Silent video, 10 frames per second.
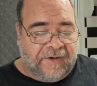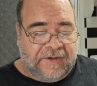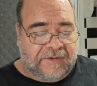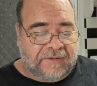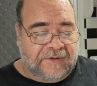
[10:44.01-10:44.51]

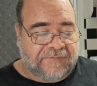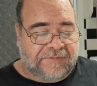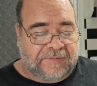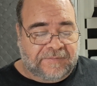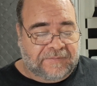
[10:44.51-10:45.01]
I never
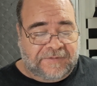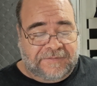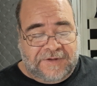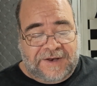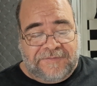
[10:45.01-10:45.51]
seem
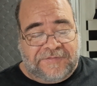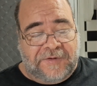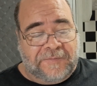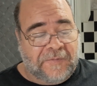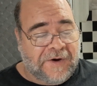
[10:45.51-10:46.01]

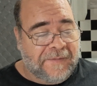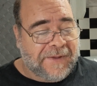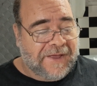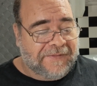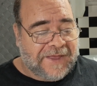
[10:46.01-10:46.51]
to worry
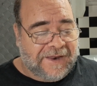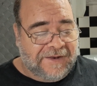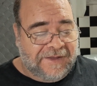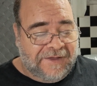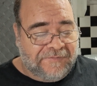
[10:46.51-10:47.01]
about that,
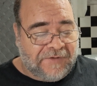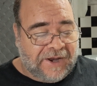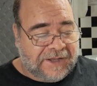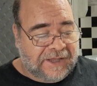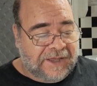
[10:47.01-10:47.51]

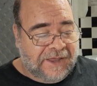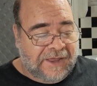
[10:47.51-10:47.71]
frankly.